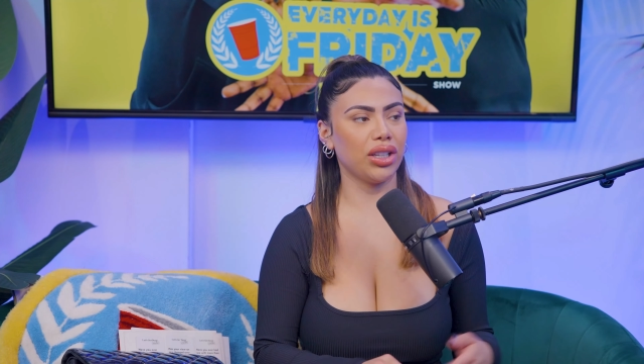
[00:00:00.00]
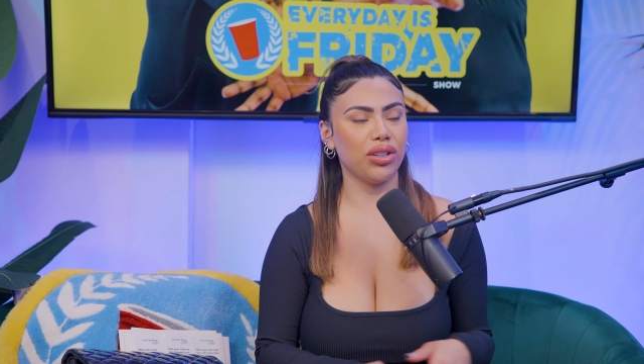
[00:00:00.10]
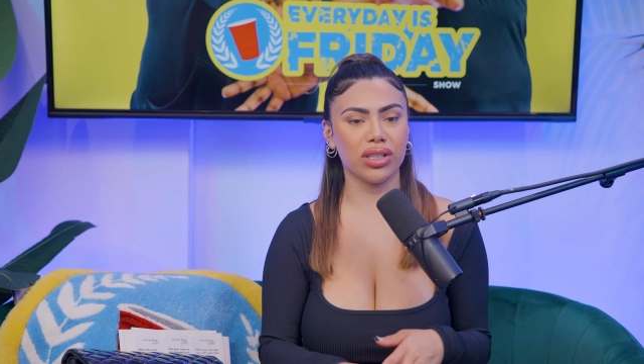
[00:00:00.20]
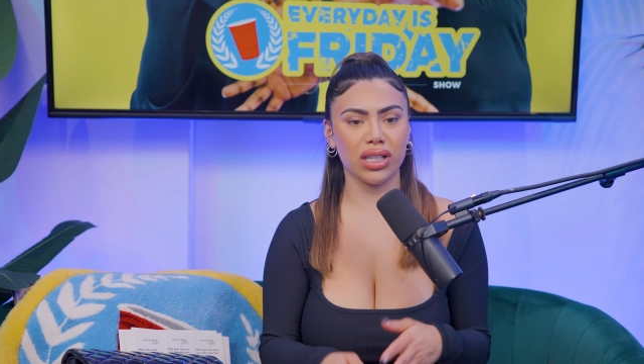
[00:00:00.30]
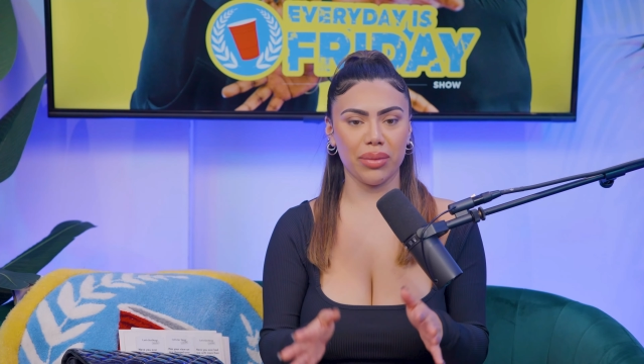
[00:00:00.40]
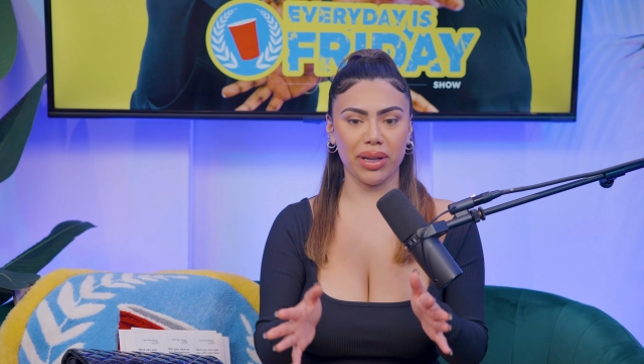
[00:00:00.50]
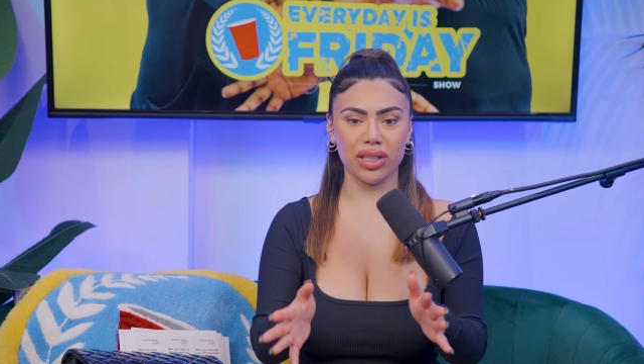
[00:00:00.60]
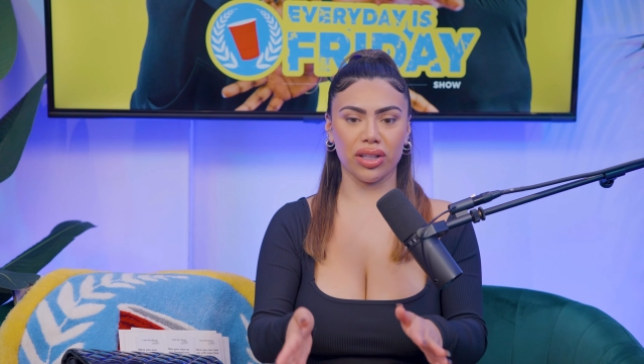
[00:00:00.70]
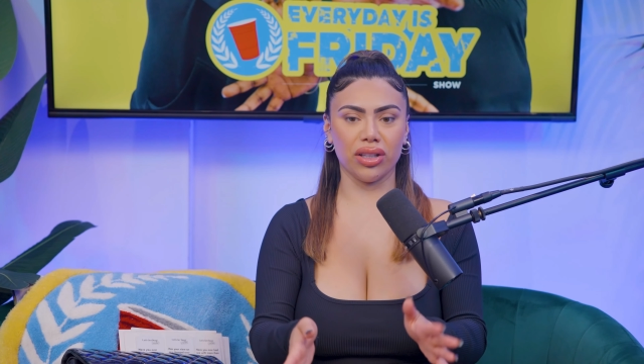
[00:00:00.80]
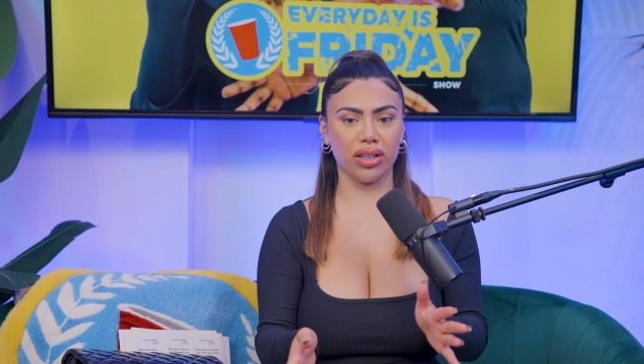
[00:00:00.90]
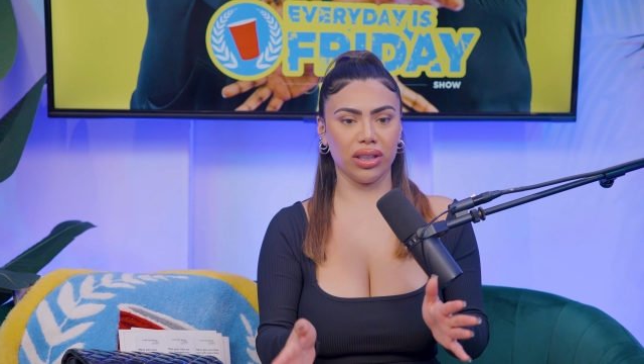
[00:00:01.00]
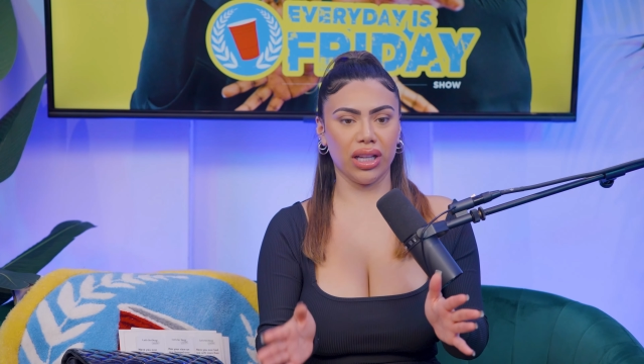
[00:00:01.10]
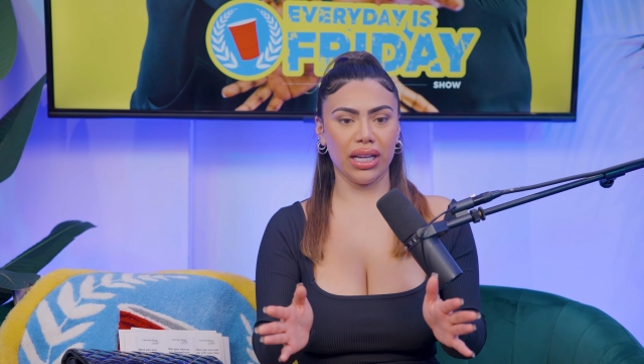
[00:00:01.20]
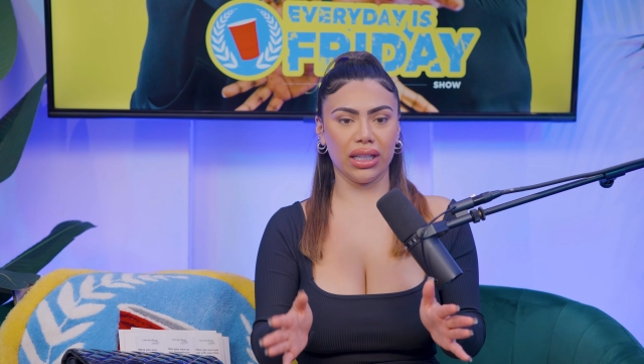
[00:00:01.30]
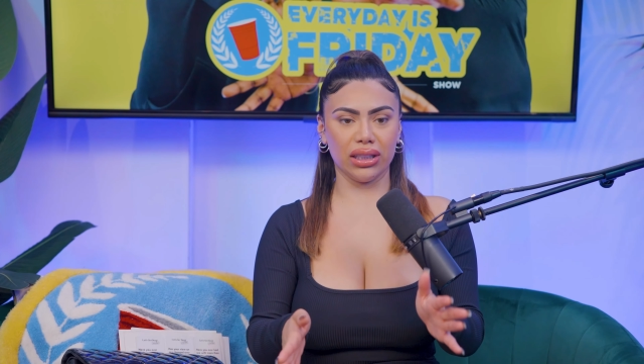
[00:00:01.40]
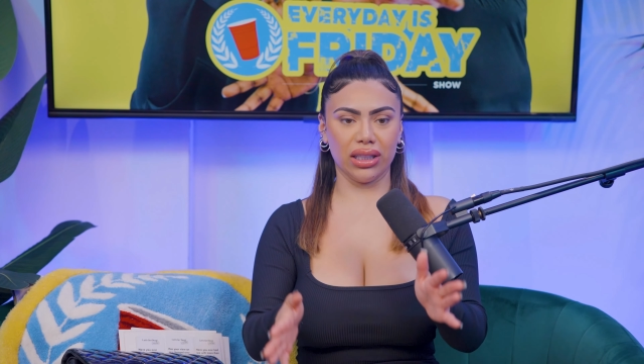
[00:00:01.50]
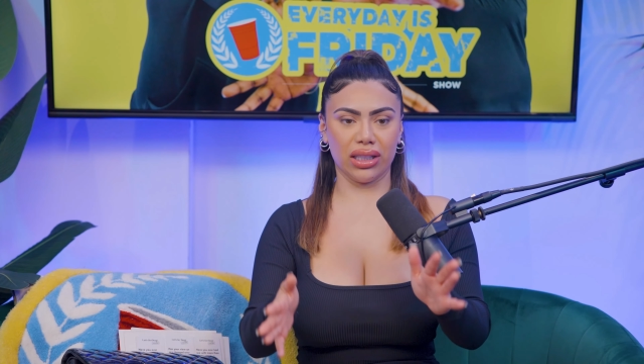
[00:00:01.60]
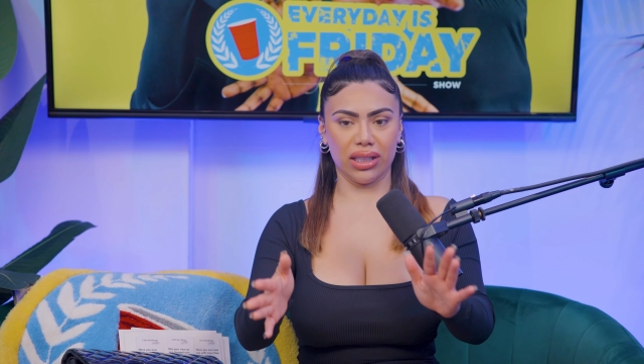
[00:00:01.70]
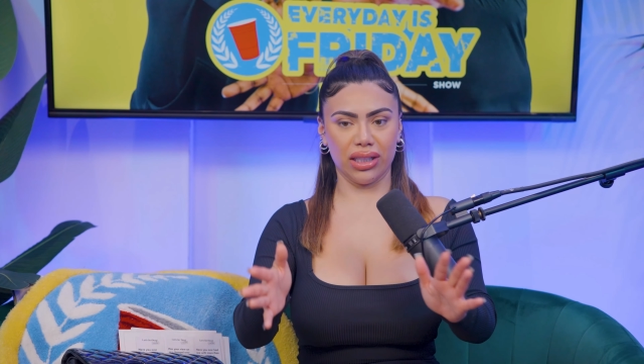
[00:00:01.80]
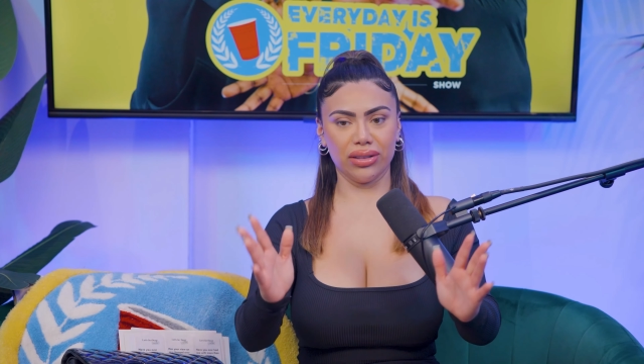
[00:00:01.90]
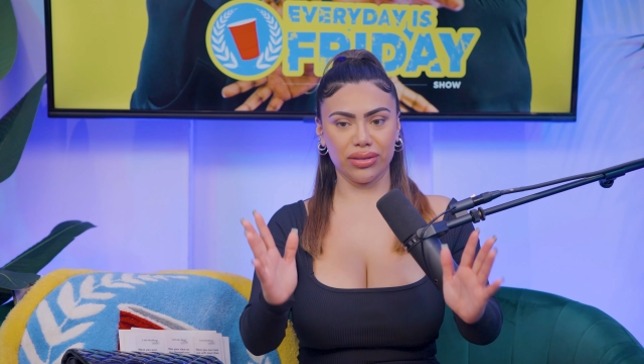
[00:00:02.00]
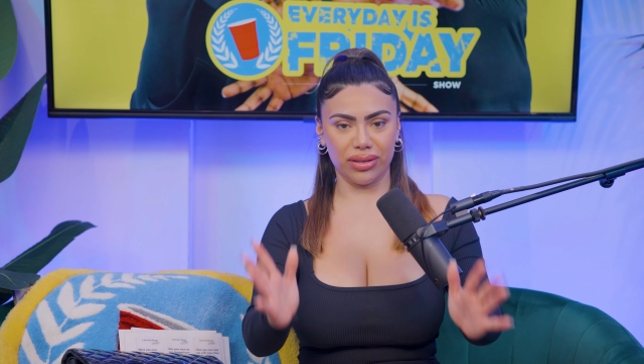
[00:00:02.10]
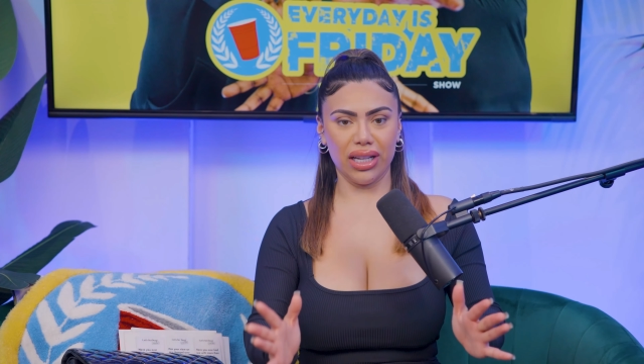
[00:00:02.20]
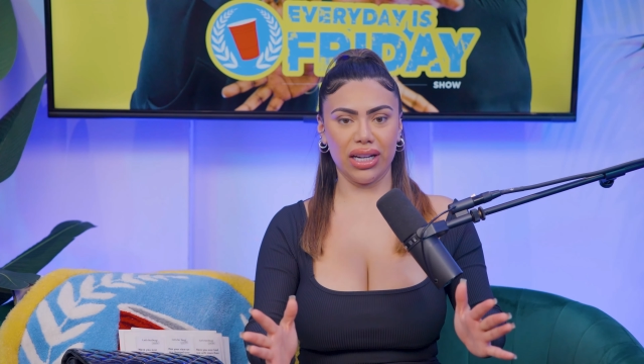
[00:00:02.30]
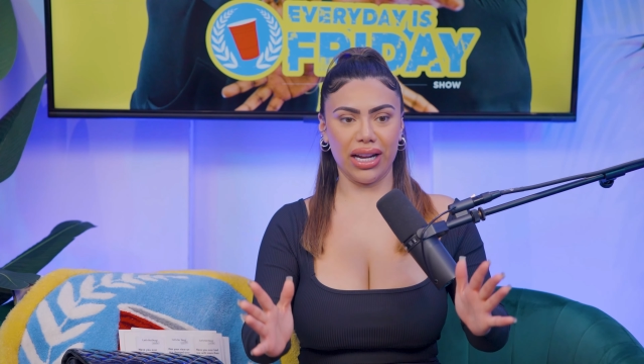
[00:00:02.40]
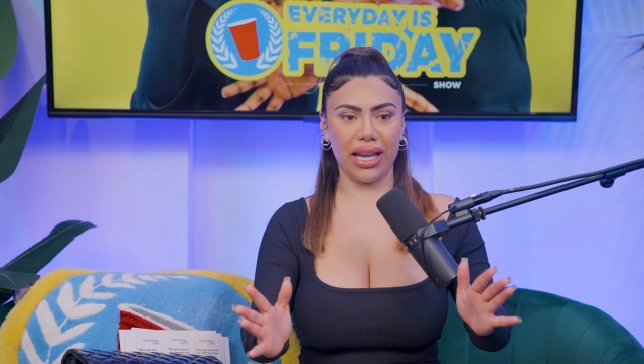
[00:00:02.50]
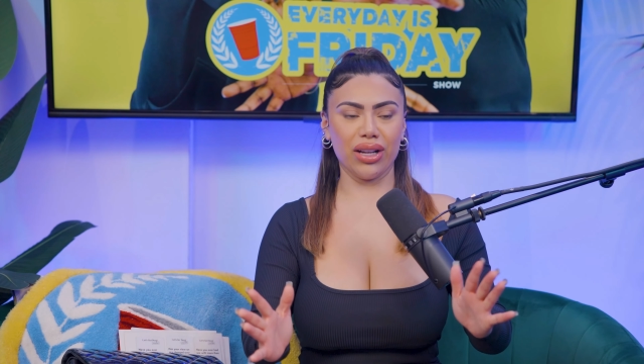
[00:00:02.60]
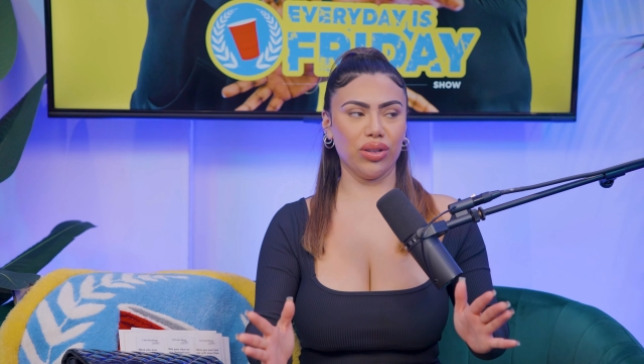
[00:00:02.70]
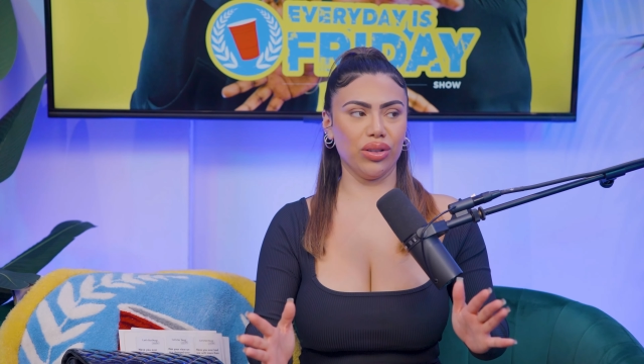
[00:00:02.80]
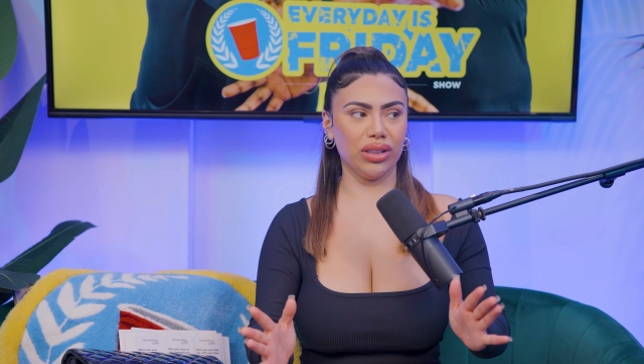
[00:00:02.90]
you just gotta make sure you're like literally in an angle,